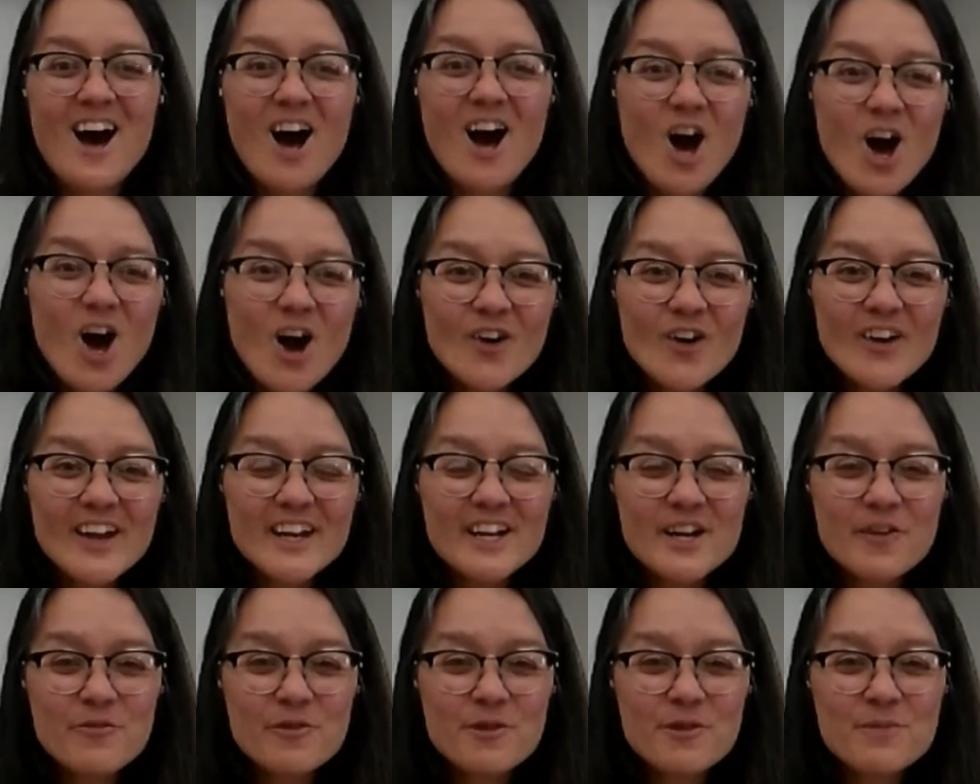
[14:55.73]
All
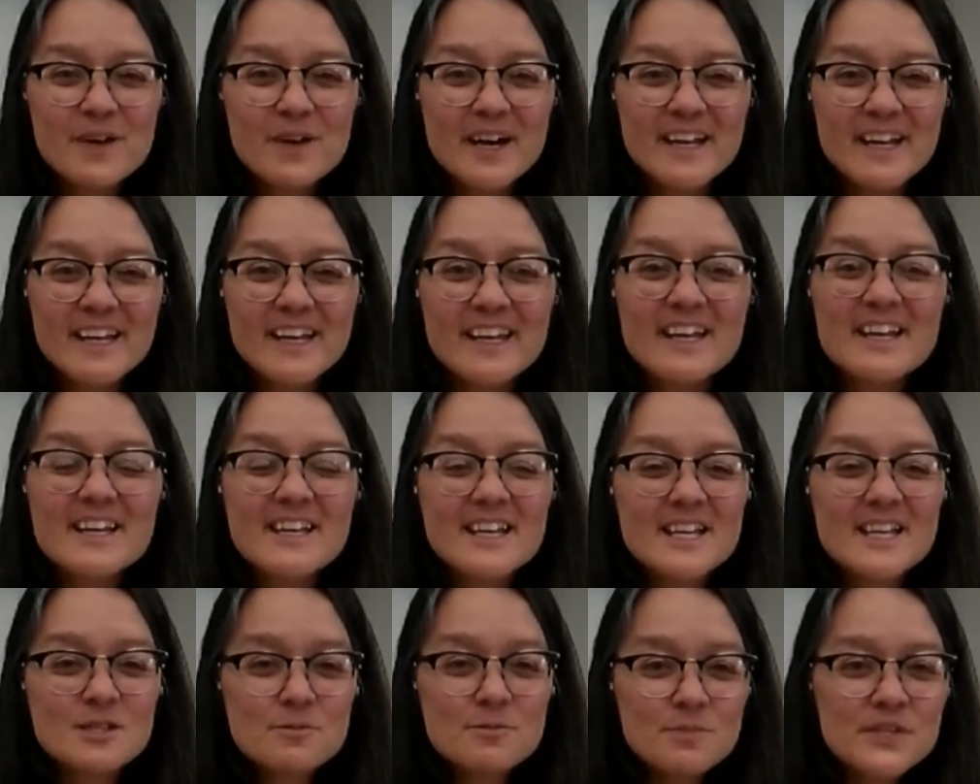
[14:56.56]
right, everybody.
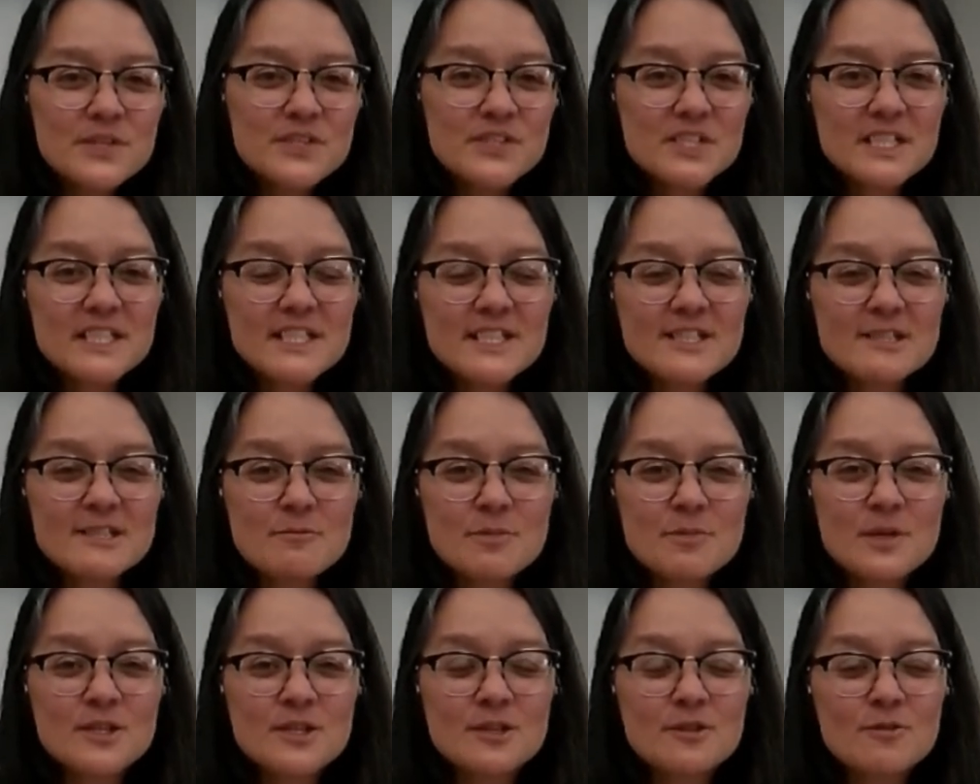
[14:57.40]
It's Miss
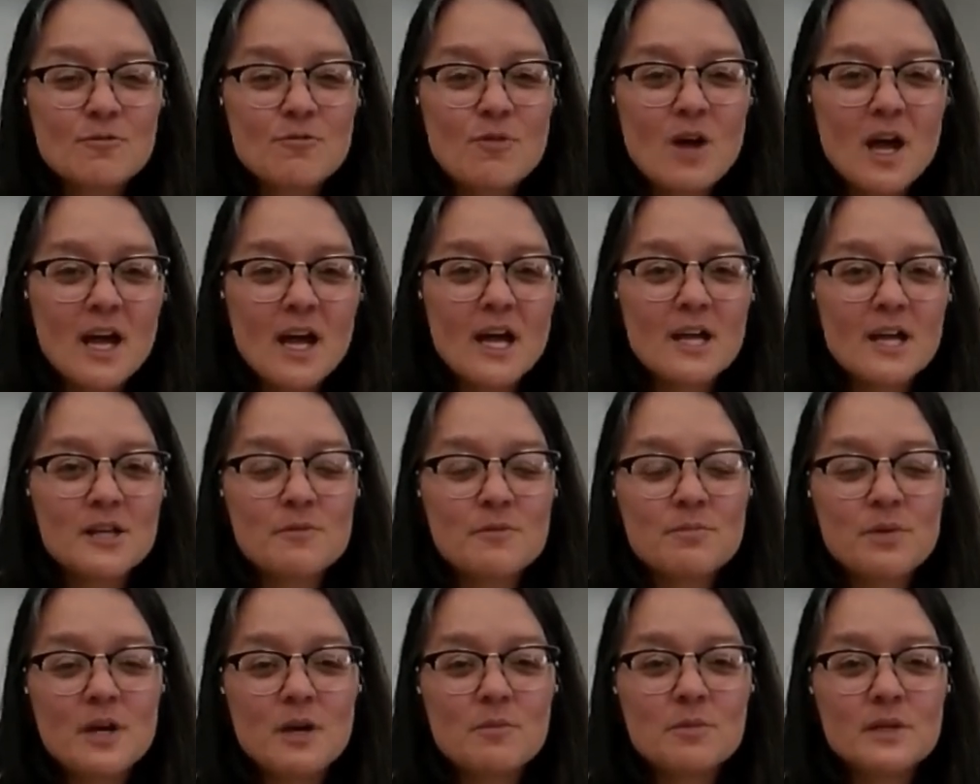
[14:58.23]
Elizabeth in the Rock
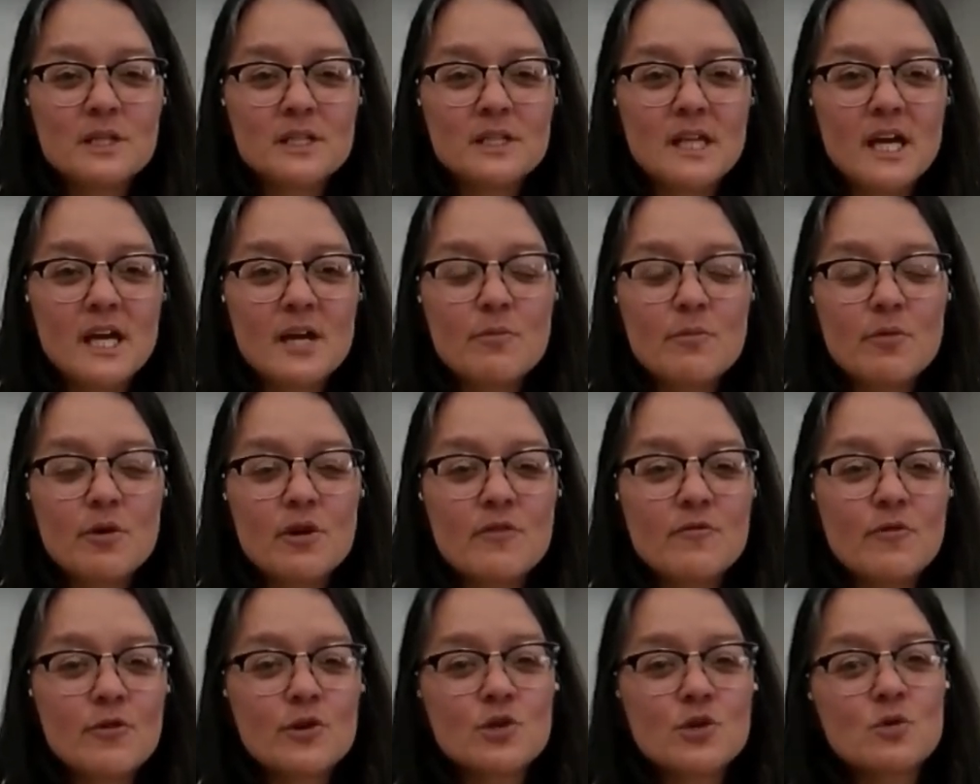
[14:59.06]
Island Public Library
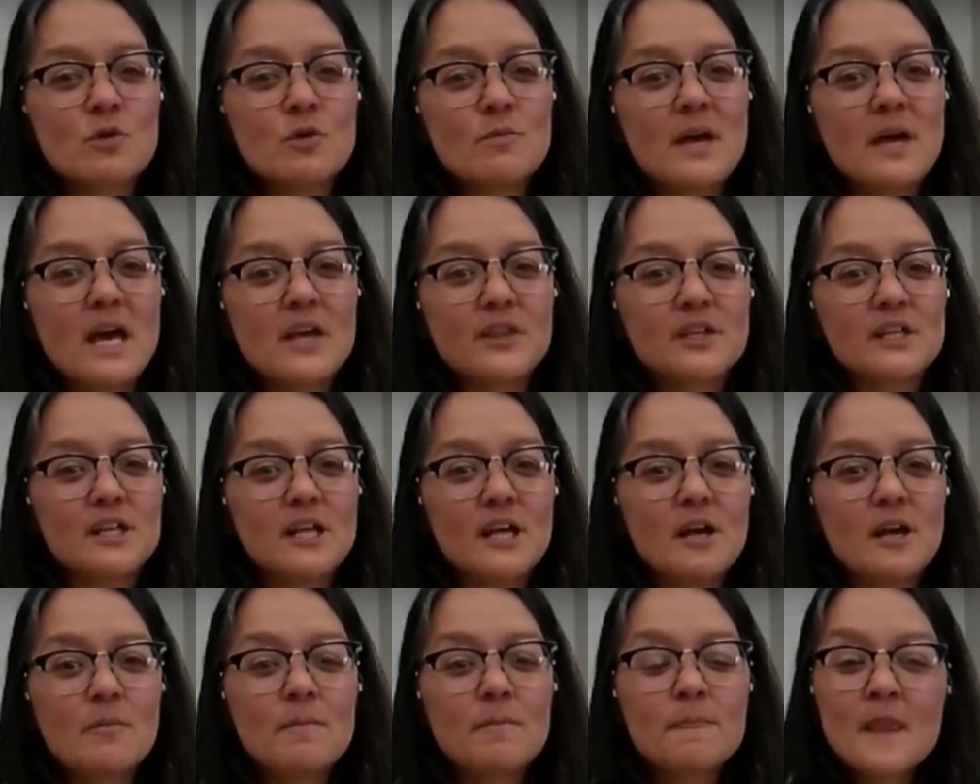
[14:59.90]
Virtual Math
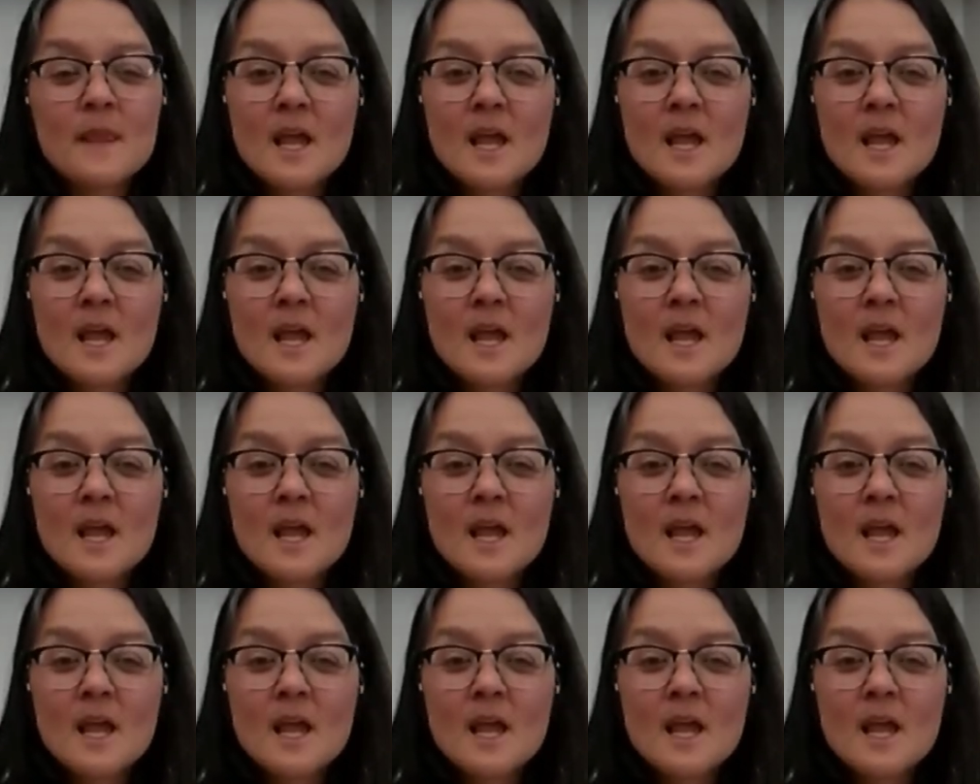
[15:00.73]
Club.